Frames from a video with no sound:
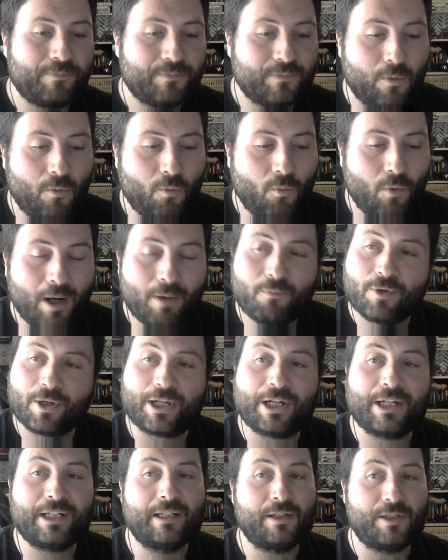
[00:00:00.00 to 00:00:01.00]
what we're
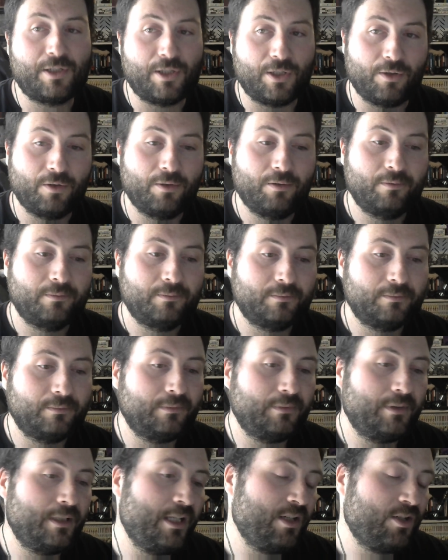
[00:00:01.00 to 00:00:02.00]
gonna do
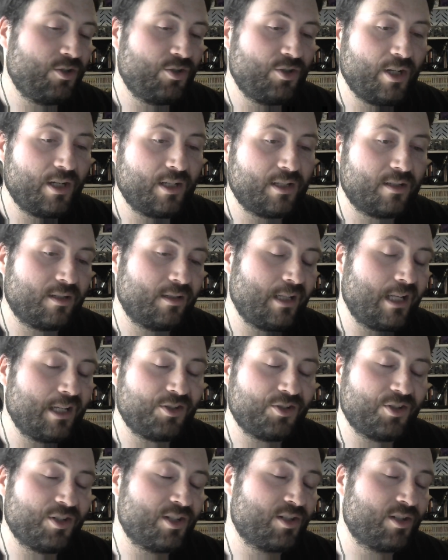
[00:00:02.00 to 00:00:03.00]
is
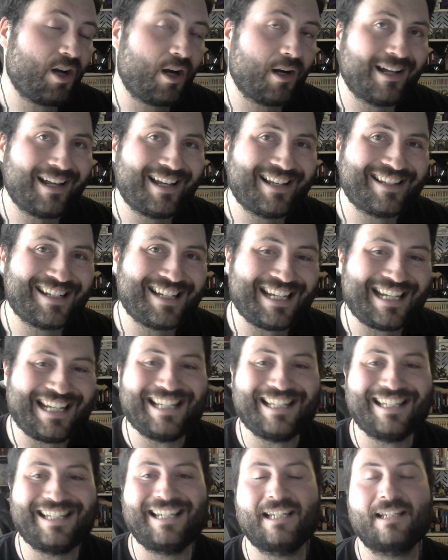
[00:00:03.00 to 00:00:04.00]
let's just start as
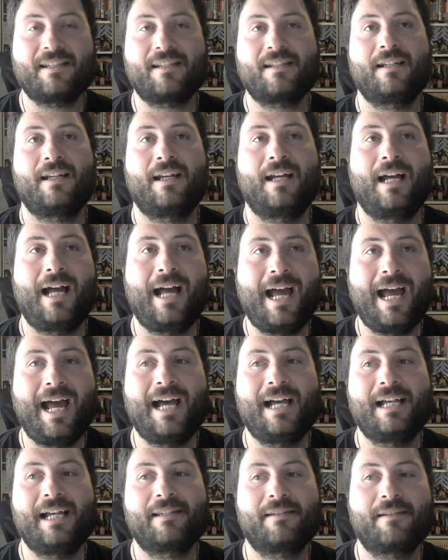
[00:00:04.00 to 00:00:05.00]
easiest
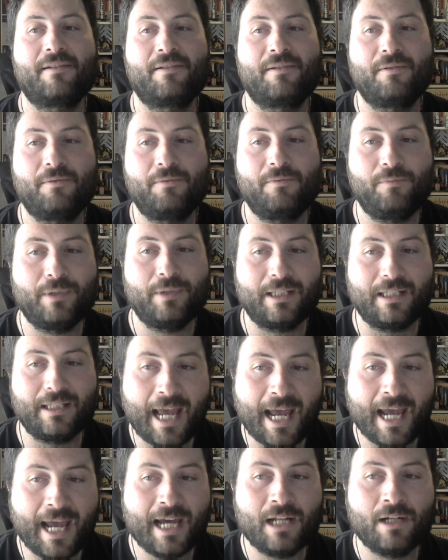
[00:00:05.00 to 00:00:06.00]
as we
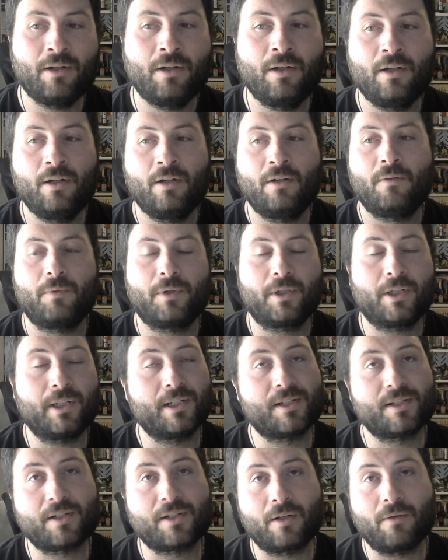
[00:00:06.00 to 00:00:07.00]
can. We're gonna
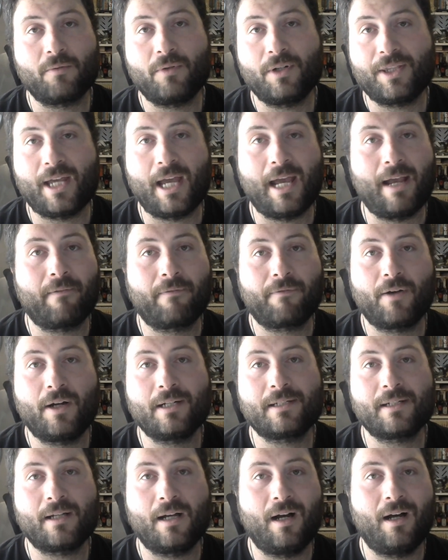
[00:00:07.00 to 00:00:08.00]
start with a
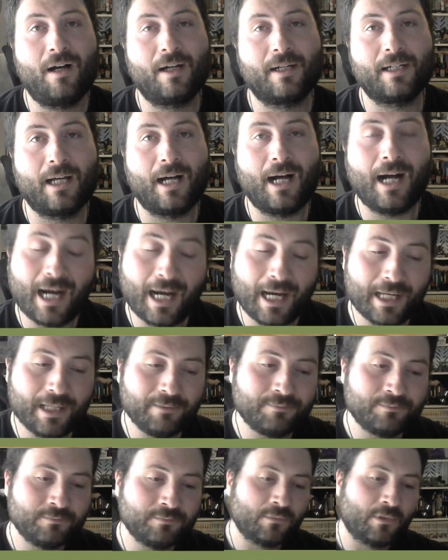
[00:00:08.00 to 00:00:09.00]
front on eye,
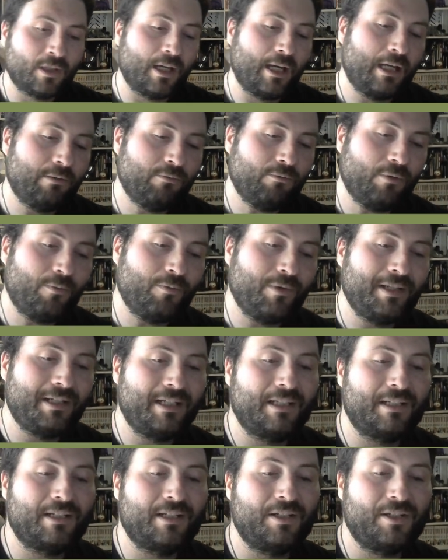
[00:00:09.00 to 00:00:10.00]
and what we
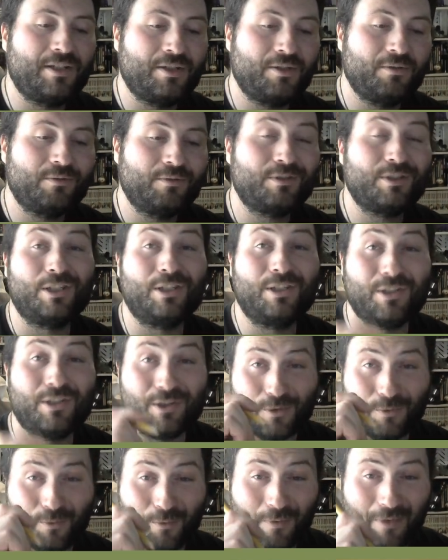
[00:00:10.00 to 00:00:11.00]
need to do
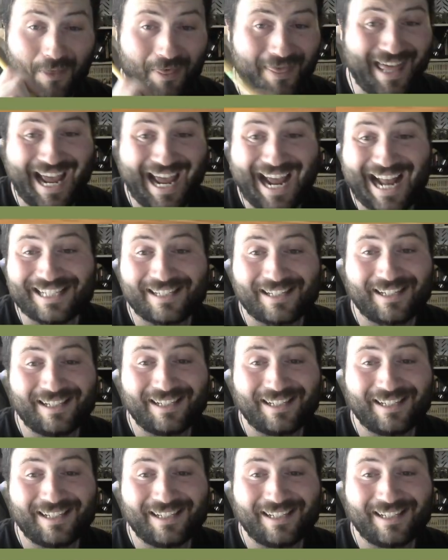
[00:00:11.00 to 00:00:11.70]
that,